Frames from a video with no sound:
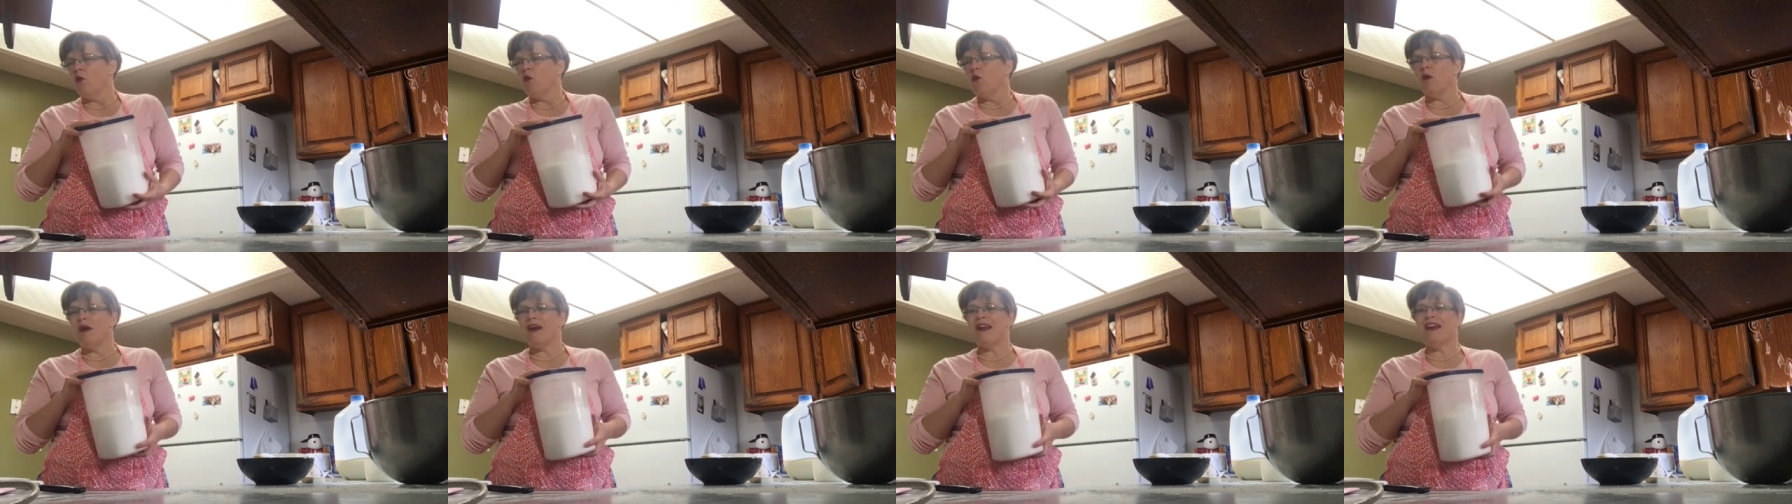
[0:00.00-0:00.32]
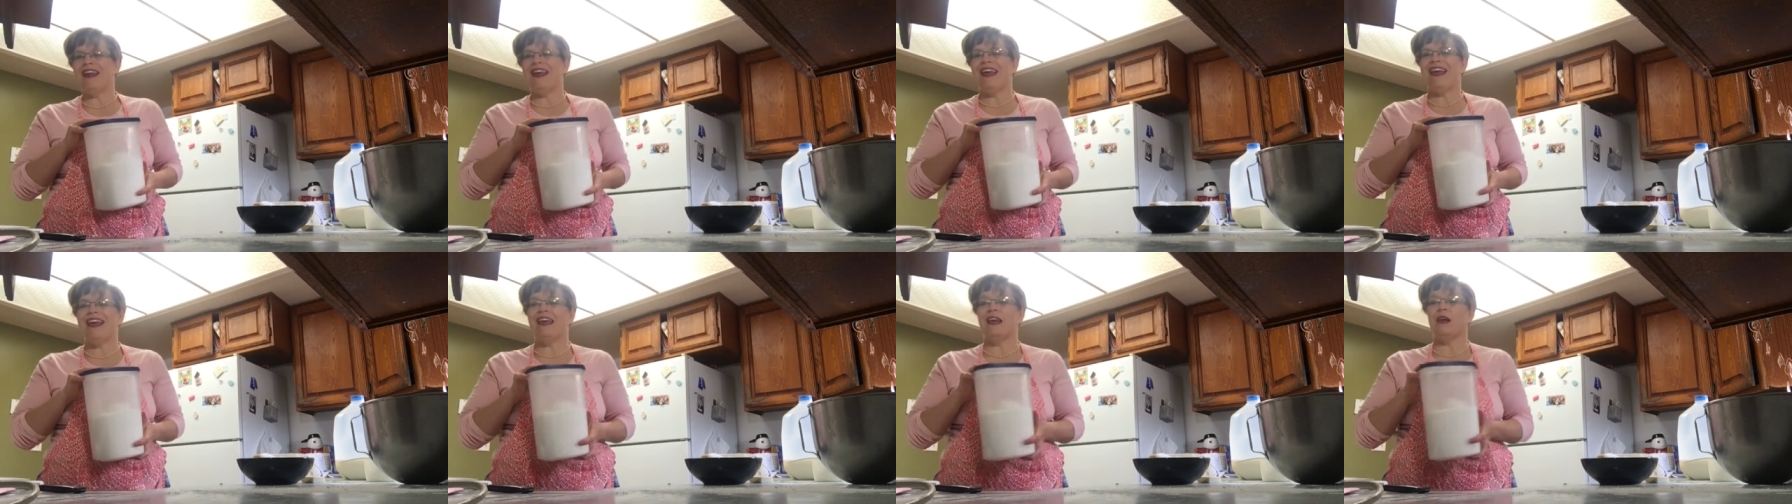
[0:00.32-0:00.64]

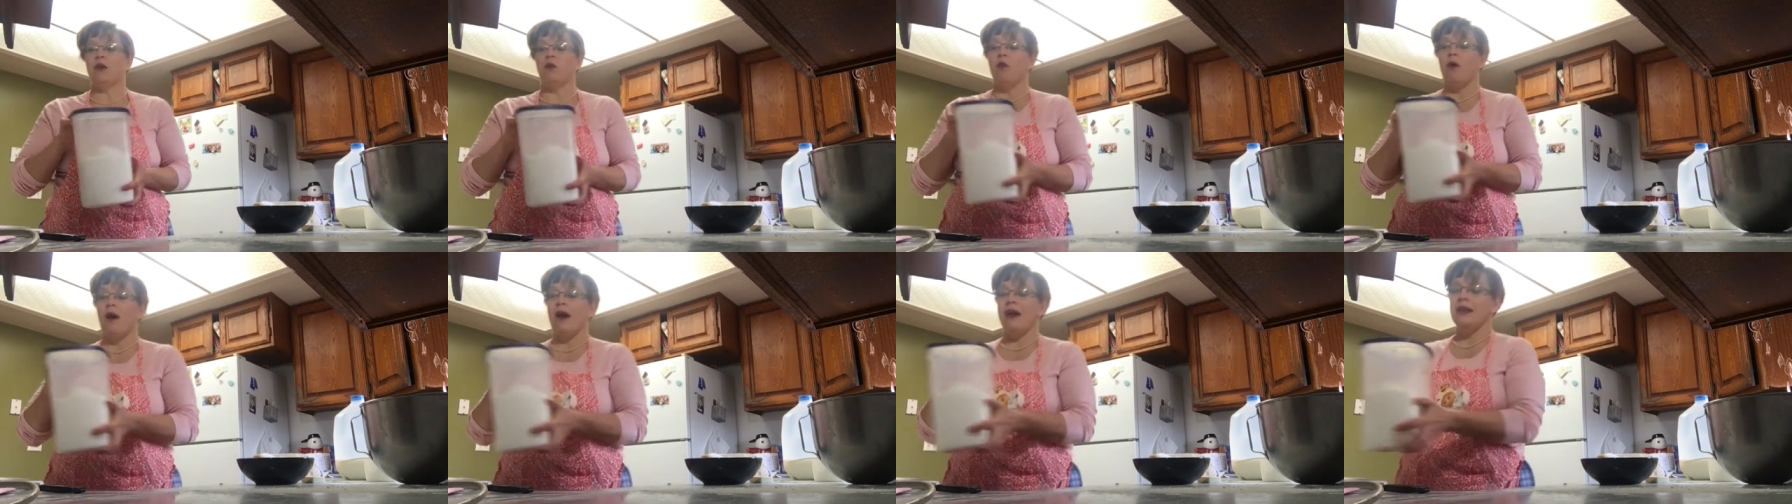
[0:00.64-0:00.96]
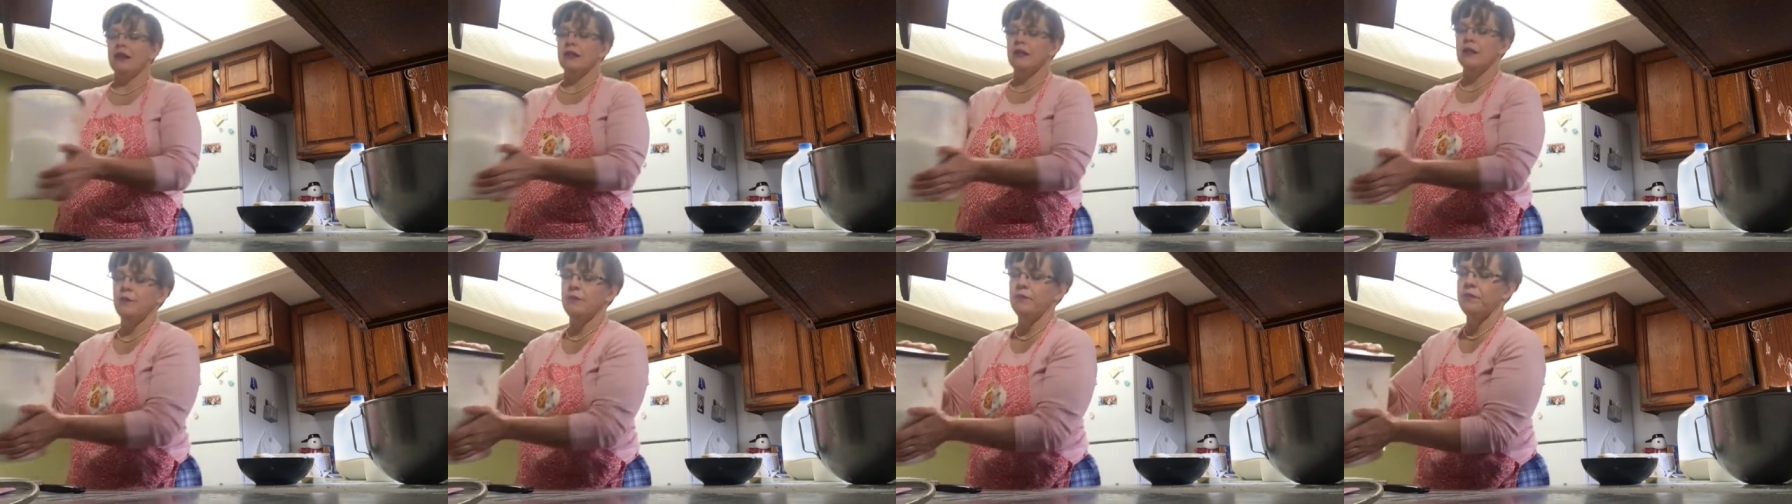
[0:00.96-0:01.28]
1 egg
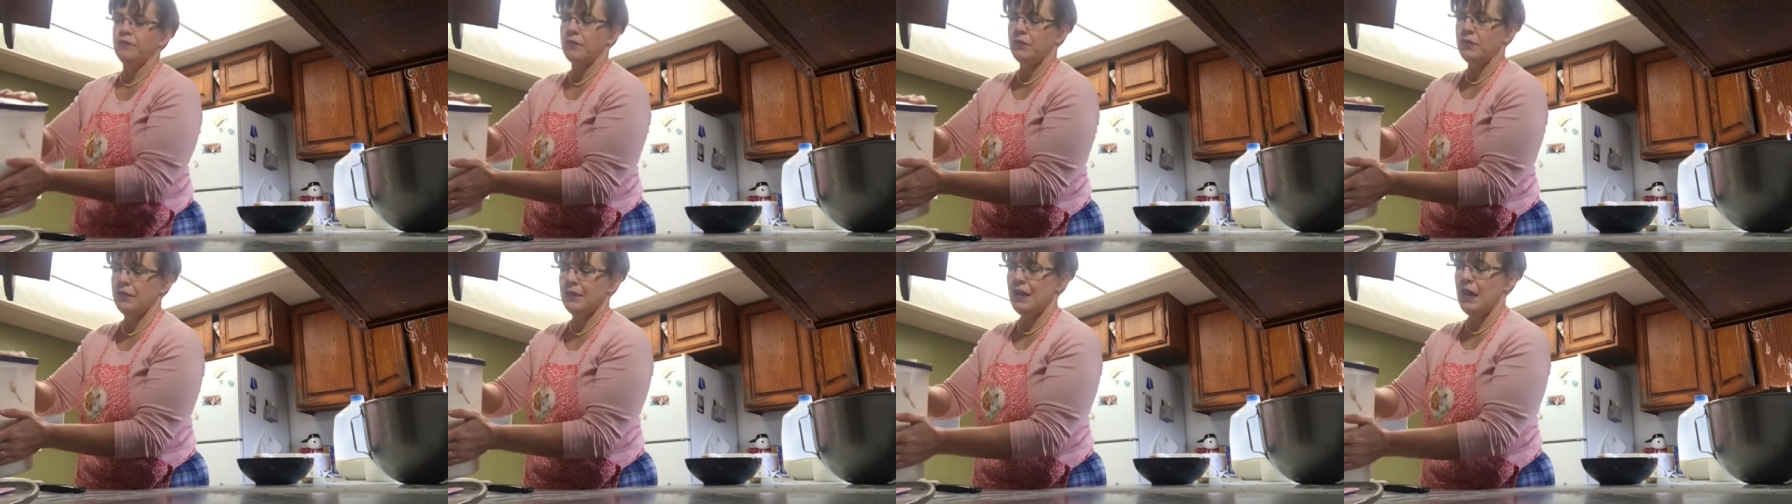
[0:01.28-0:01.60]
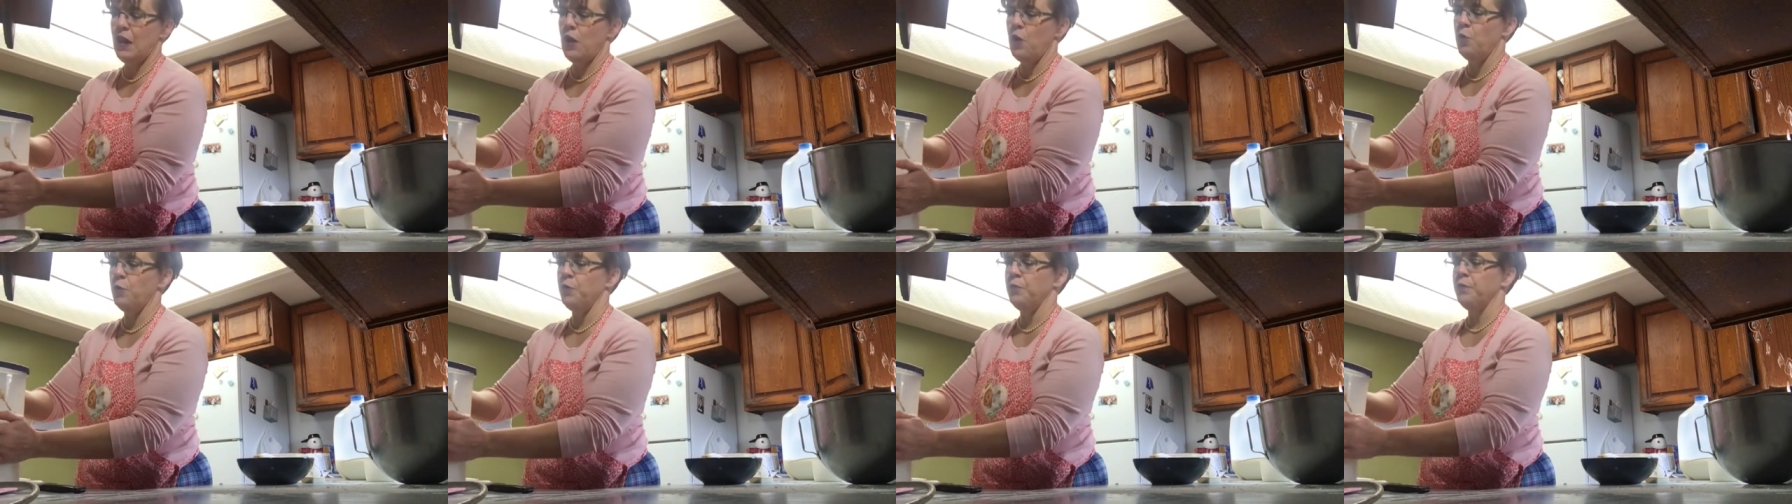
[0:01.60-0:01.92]
white.
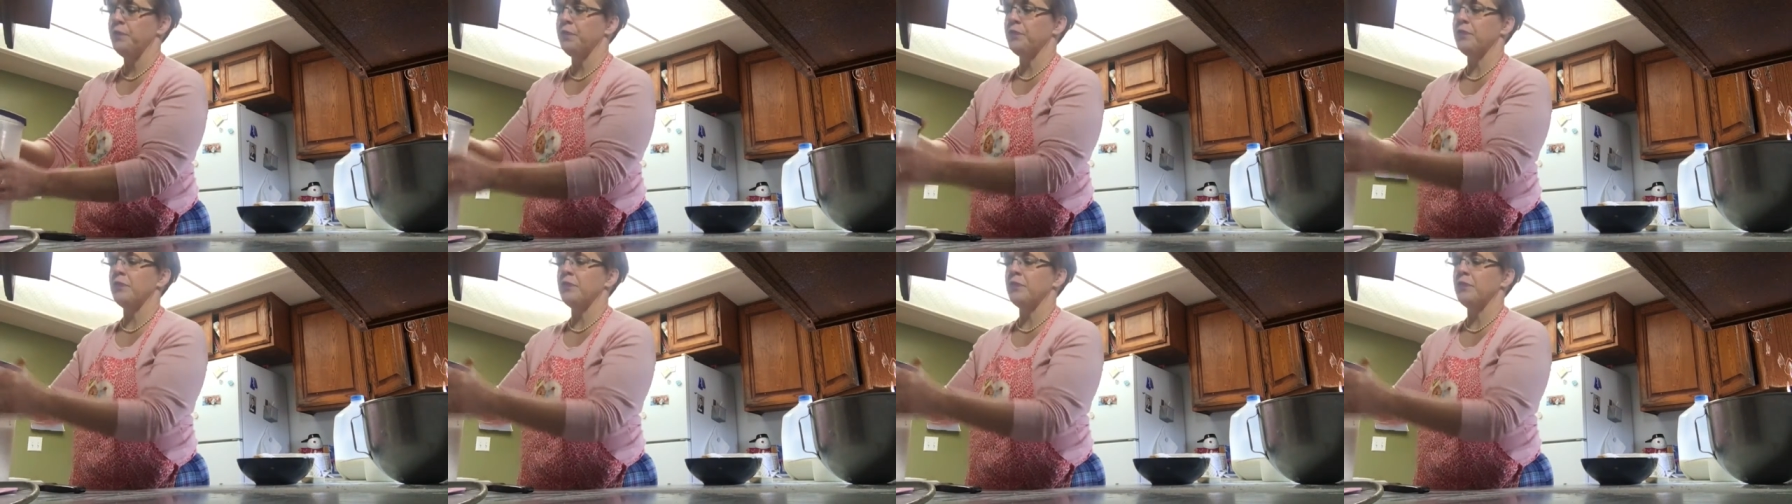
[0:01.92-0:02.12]
Now,